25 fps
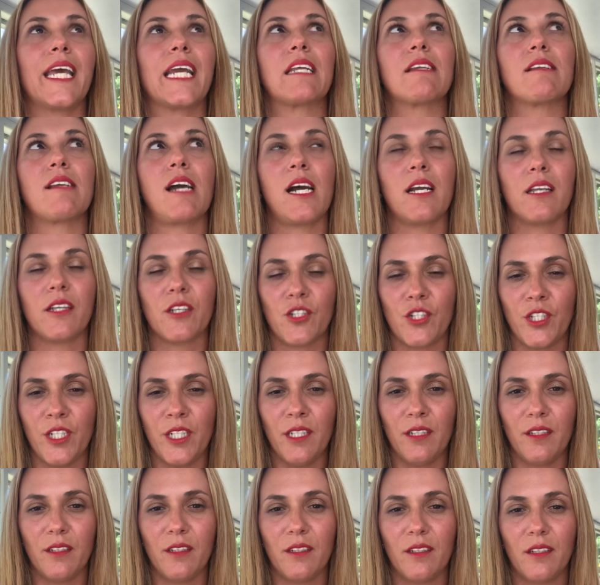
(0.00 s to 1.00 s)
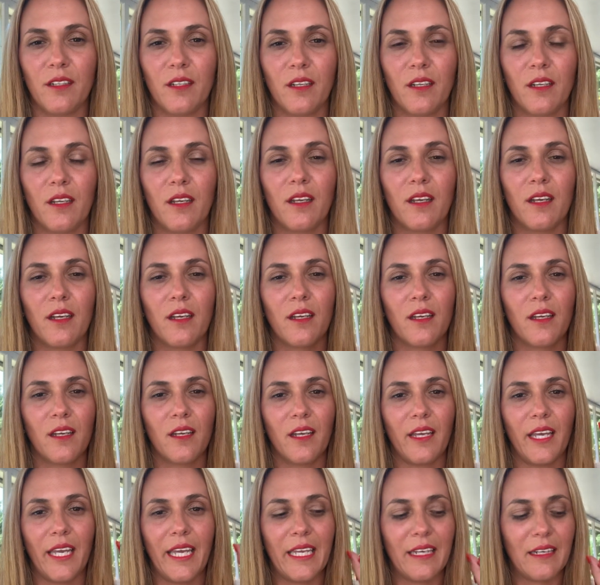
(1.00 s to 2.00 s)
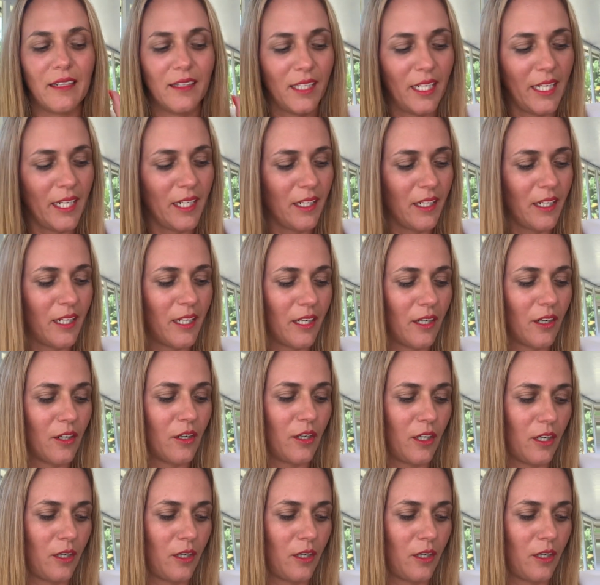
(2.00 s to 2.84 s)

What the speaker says: acknowledge it and let it